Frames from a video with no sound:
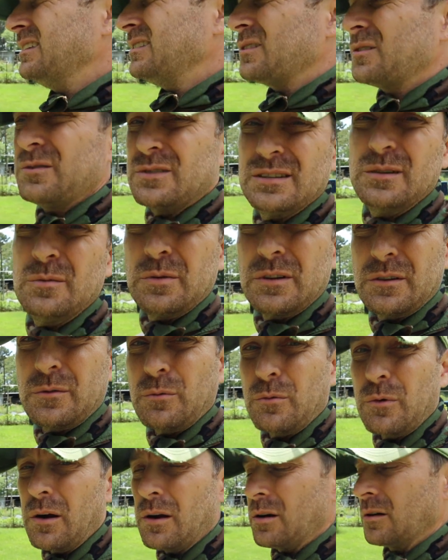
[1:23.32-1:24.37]
Let's go see what's
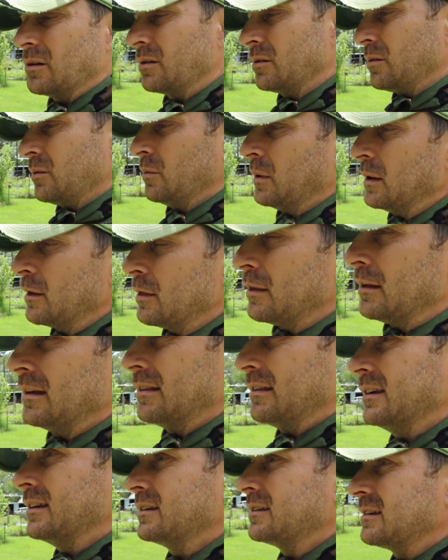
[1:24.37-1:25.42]
wrong
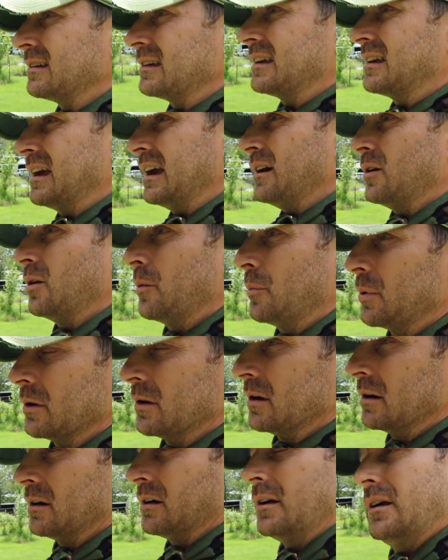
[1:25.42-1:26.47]
with this gate
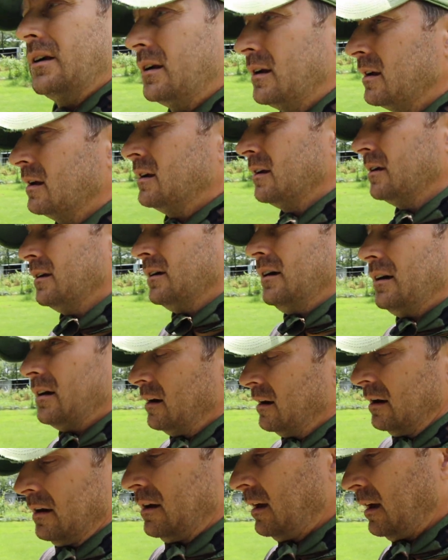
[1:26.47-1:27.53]
opener.
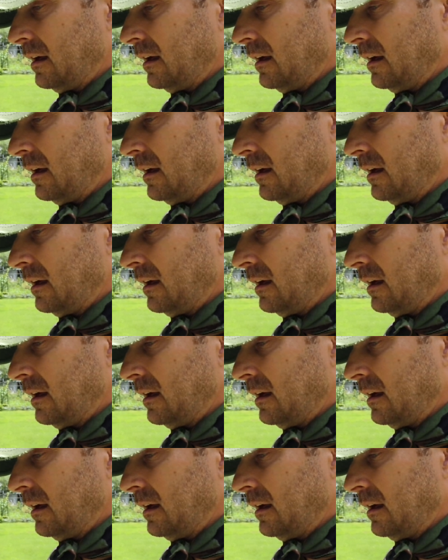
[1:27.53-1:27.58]
Ah,